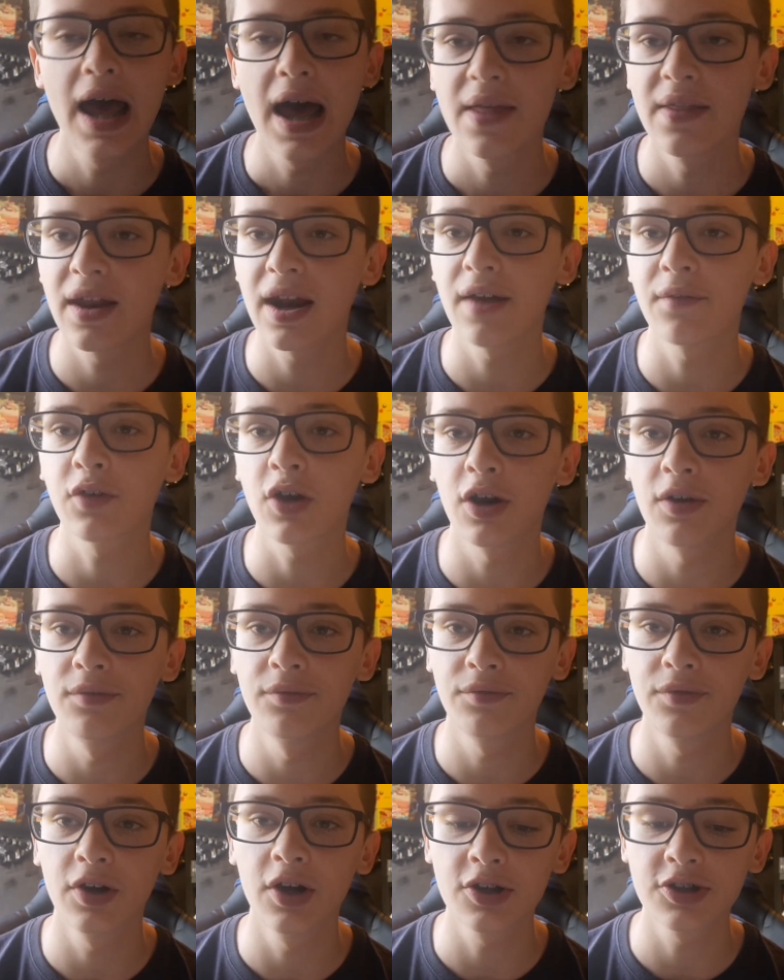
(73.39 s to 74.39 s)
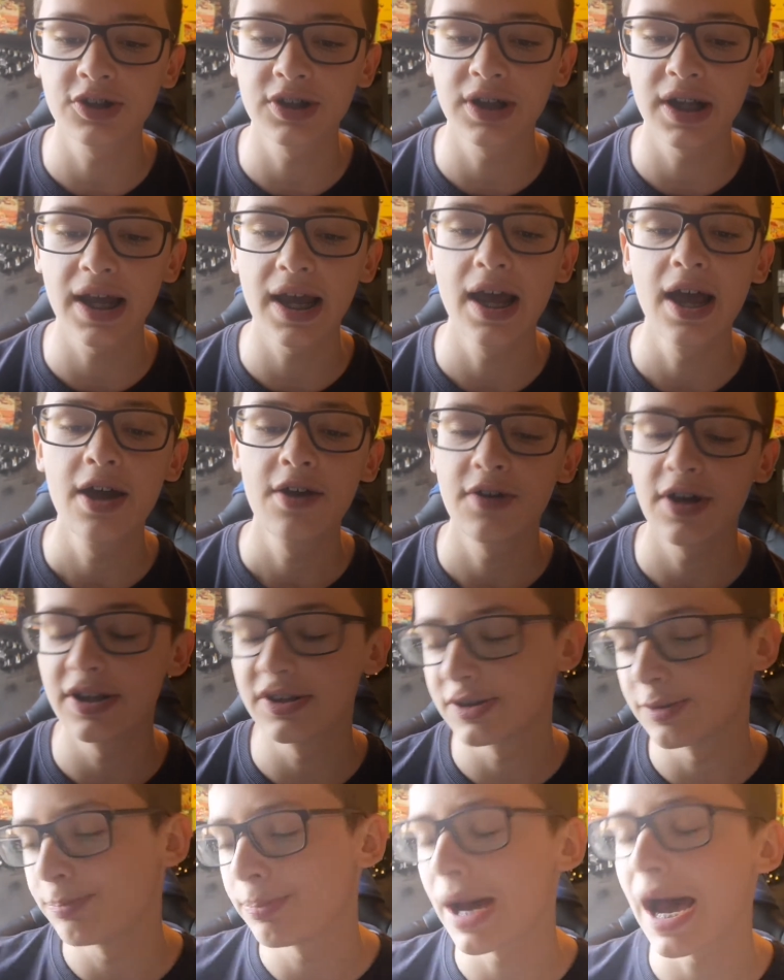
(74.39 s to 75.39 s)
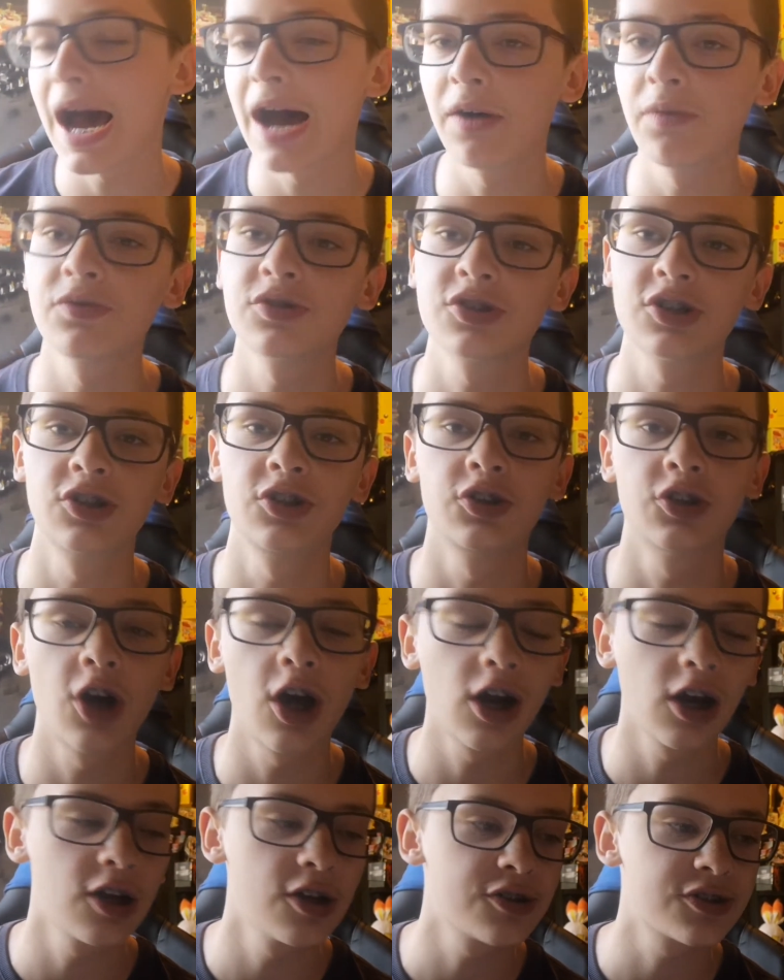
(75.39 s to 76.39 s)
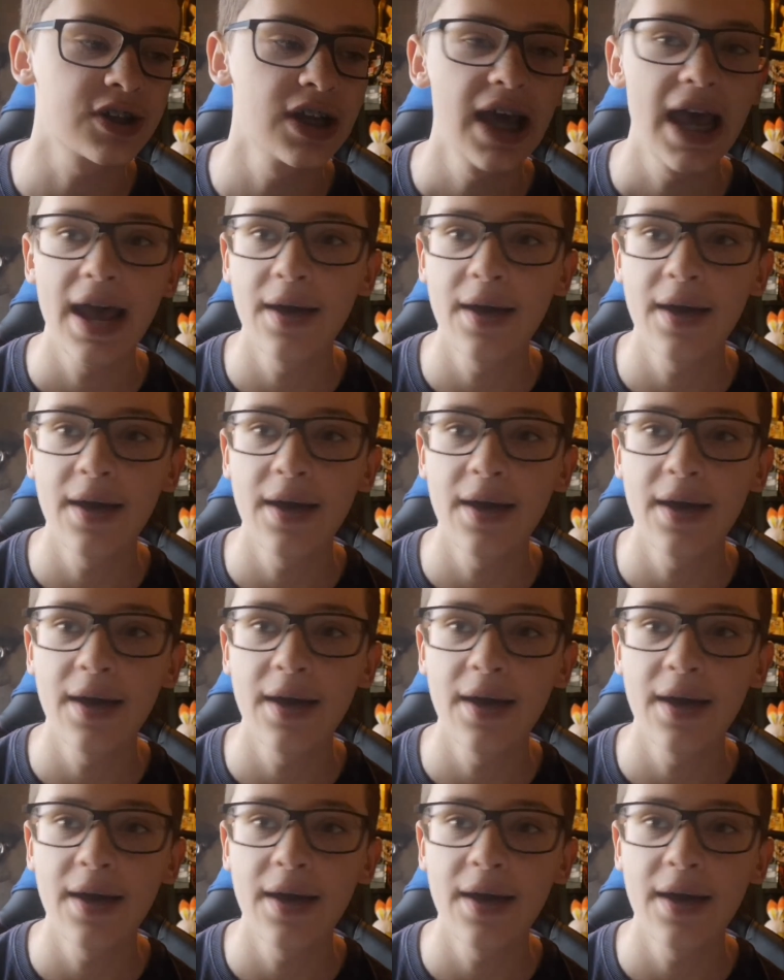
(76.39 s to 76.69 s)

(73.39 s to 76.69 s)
Then I've converted it into pounds and dollars.